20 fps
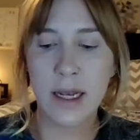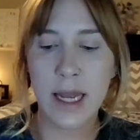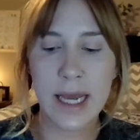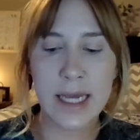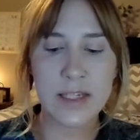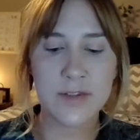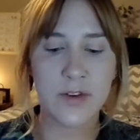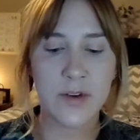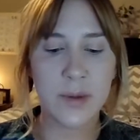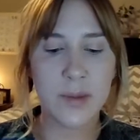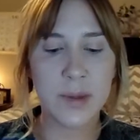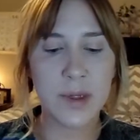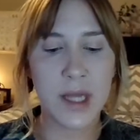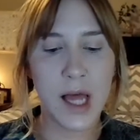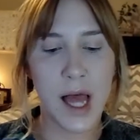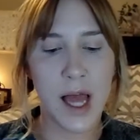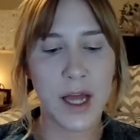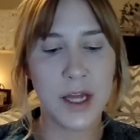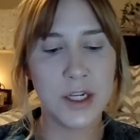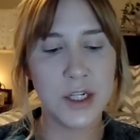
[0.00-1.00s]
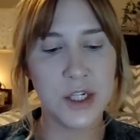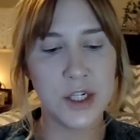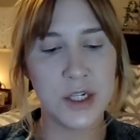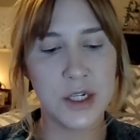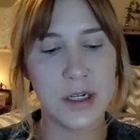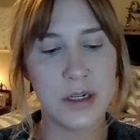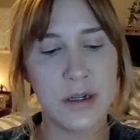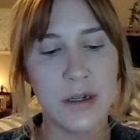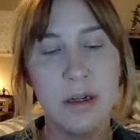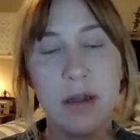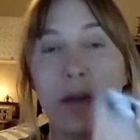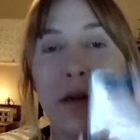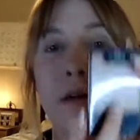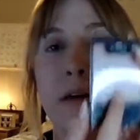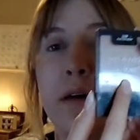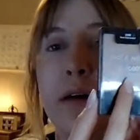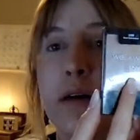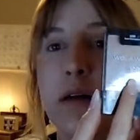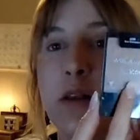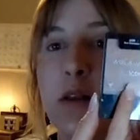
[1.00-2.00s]
Next for blush,
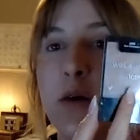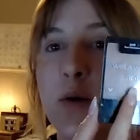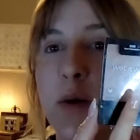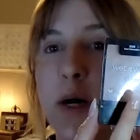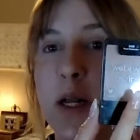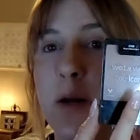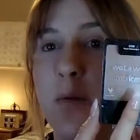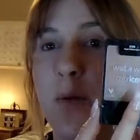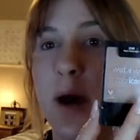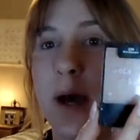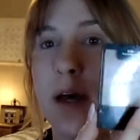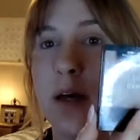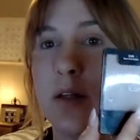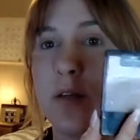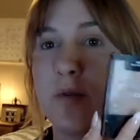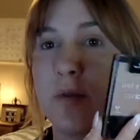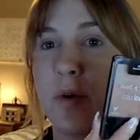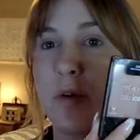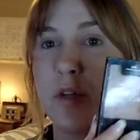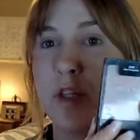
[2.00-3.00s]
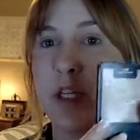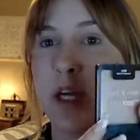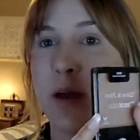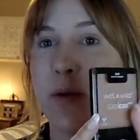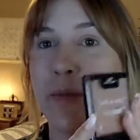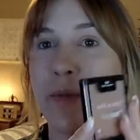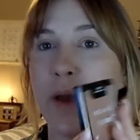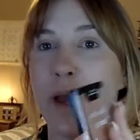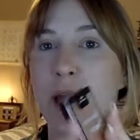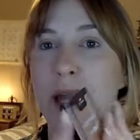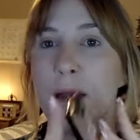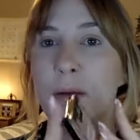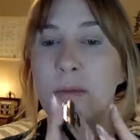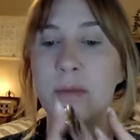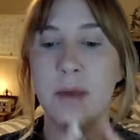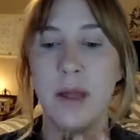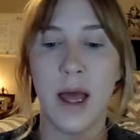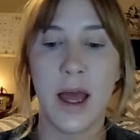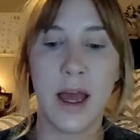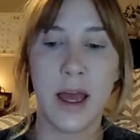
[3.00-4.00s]
the Wet n Wild Rose
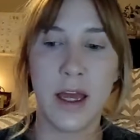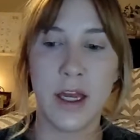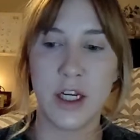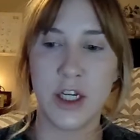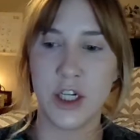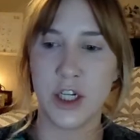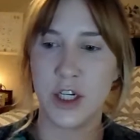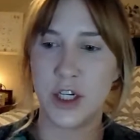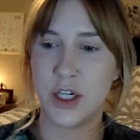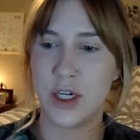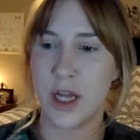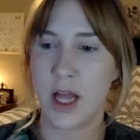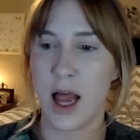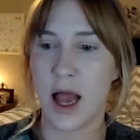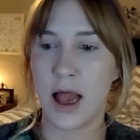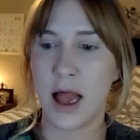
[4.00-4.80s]
Champagne blush.